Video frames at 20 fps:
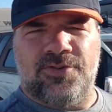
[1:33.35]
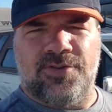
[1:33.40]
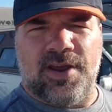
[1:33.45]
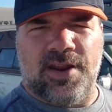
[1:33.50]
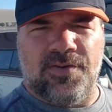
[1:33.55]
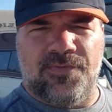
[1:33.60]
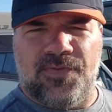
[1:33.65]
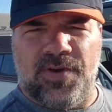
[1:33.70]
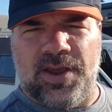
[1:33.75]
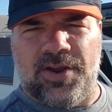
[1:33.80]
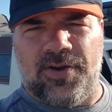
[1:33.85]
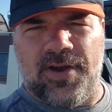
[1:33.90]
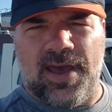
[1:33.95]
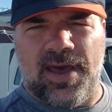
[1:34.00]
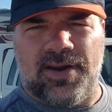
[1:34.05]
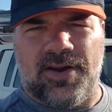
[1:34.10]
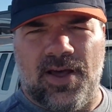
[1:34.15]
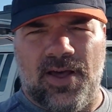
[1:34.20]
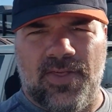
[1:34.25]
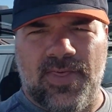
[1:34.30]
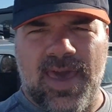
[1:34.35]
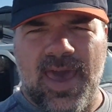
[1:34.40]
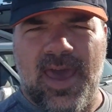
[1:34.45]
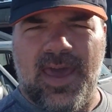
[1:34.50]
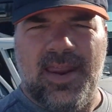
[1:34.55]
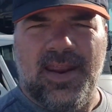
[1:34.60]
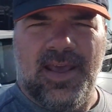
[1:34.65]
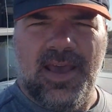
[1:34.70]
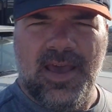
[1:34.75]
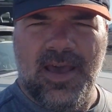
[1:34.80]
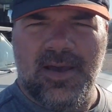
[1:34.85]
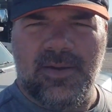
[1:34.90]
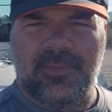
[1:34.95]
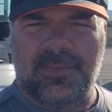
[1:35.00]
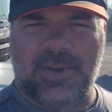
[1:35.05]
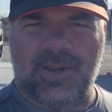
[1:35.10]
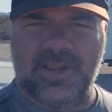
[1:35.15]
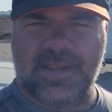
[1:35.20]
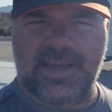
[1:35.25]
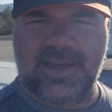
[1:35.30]
trying to figure out all that.
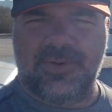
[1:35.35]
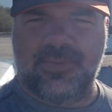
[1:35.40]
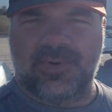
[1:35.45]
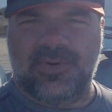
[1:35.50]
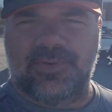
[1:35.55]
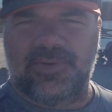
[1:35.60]
But look at what we